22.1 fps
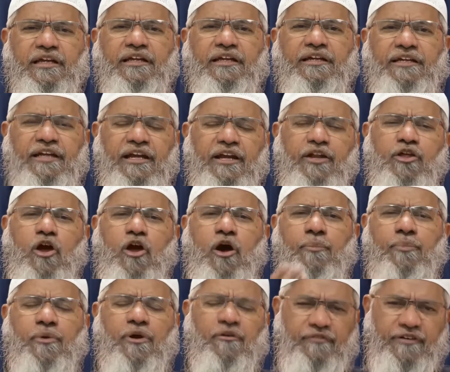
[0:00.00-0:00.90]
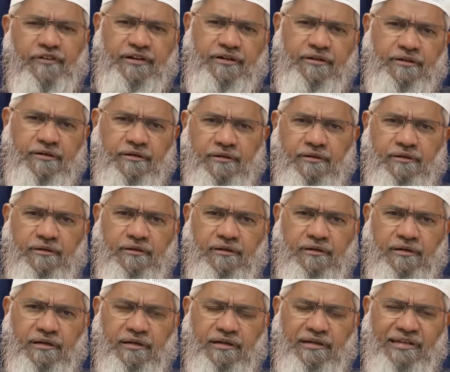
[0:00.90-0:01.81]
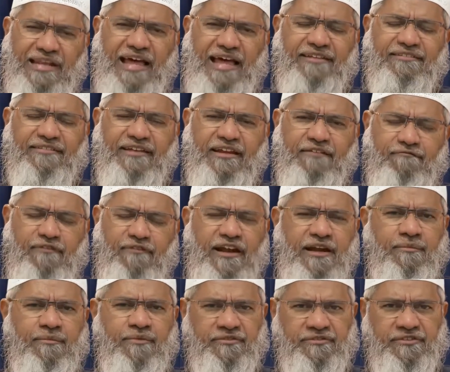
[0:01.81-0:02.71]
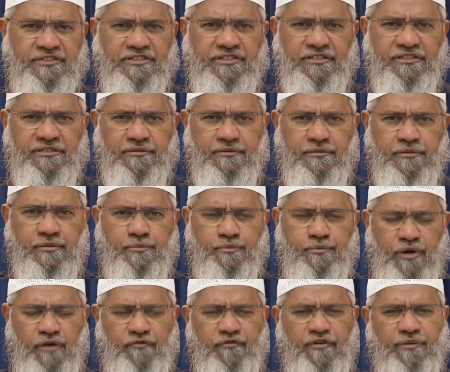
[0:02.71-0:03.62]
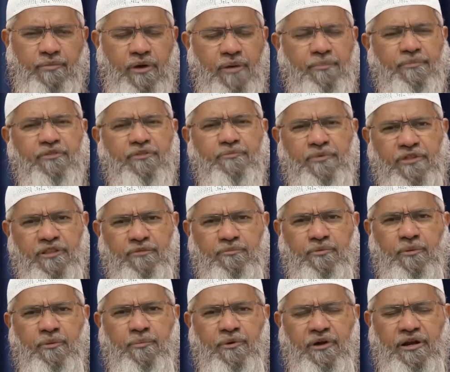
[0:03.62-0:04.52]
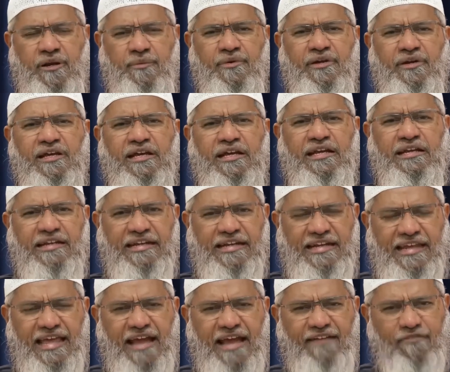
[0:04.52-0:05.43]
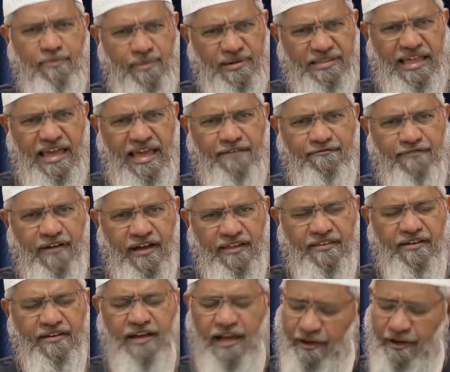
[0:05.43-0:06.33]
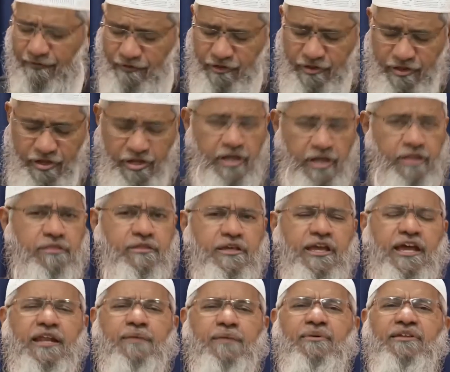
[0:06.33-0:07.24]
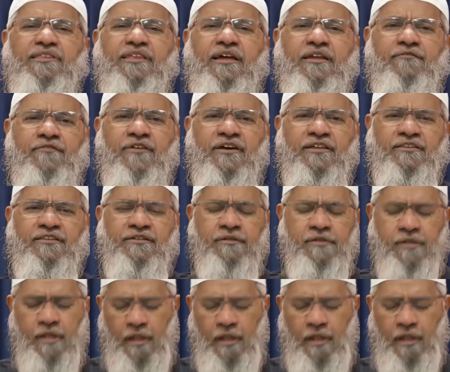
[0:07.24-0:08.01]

did your prophet, last and final messenger, Prophet Muhammad, peace be upon him, did he have a mother and father? And we say yes, he had a mother and father.